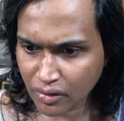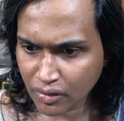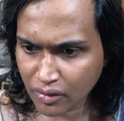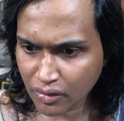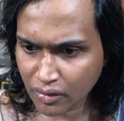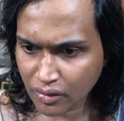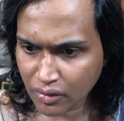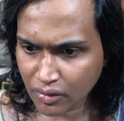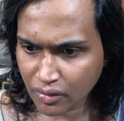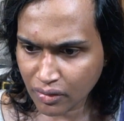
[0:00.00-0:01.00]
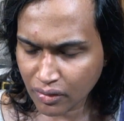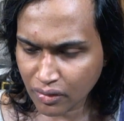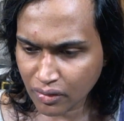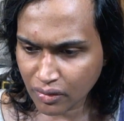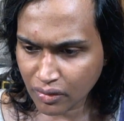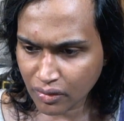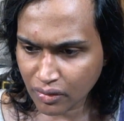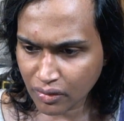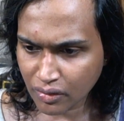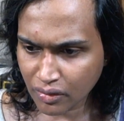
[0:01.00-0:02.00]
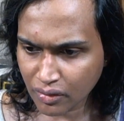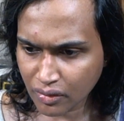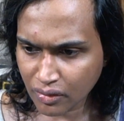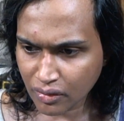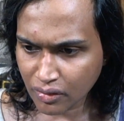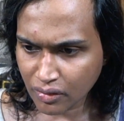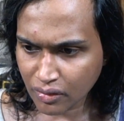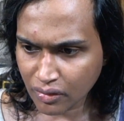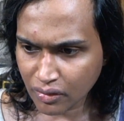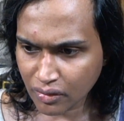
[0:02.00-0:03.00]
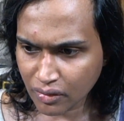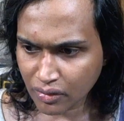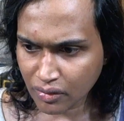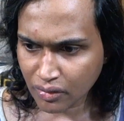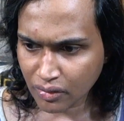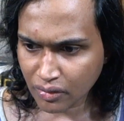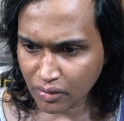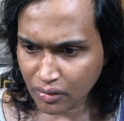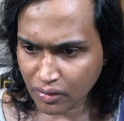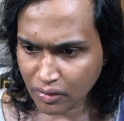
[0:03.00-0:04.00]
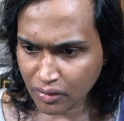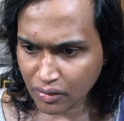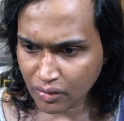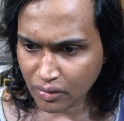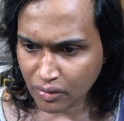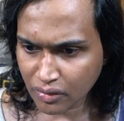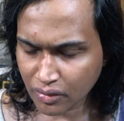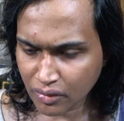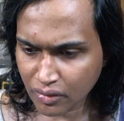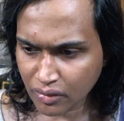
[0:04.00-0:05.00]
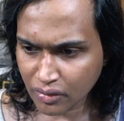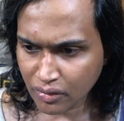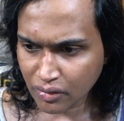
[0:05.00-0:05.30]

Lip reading: [no speech]